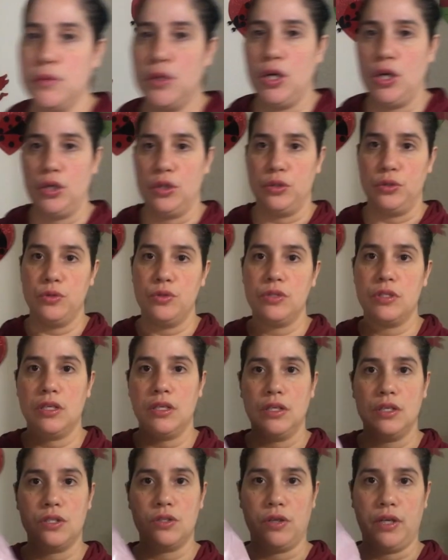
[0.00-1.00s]
clothes,
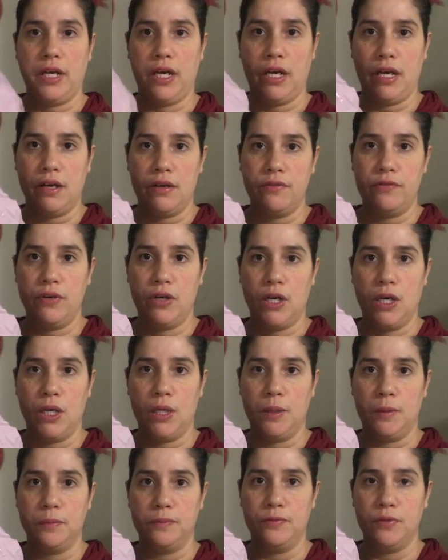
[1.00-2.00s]
so I have
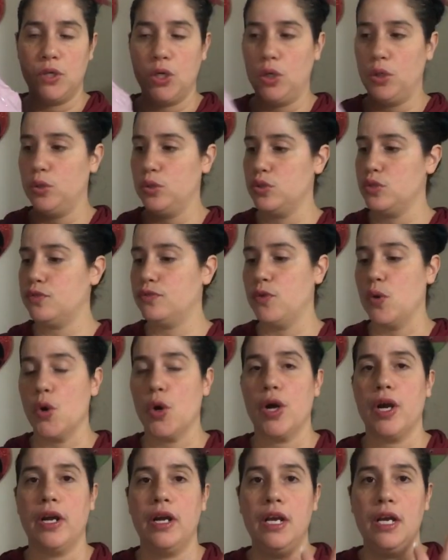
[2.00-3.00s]
clothes
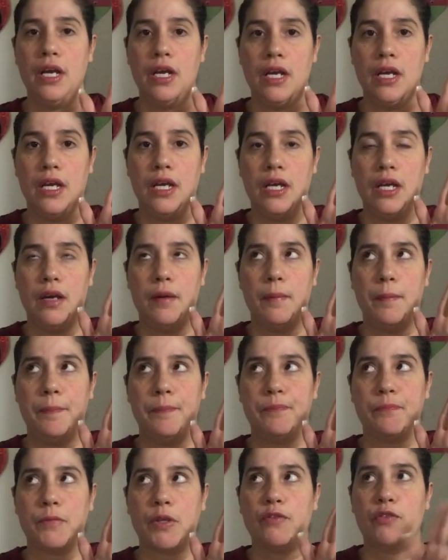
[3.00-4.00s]
for
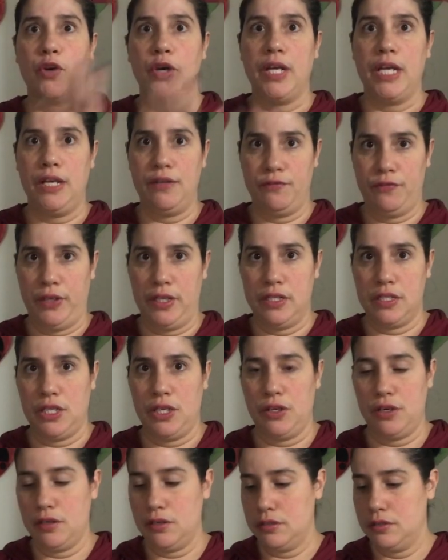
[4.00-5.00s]
infants
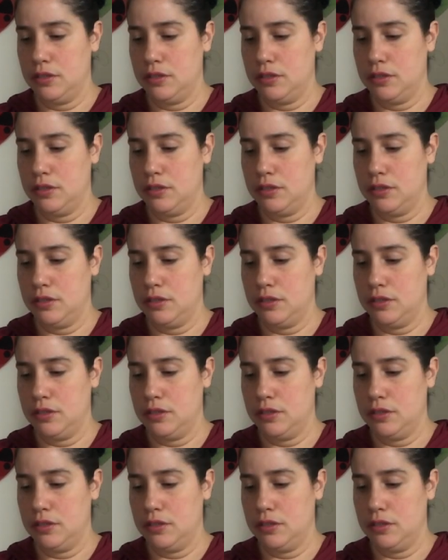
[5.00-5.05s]
here,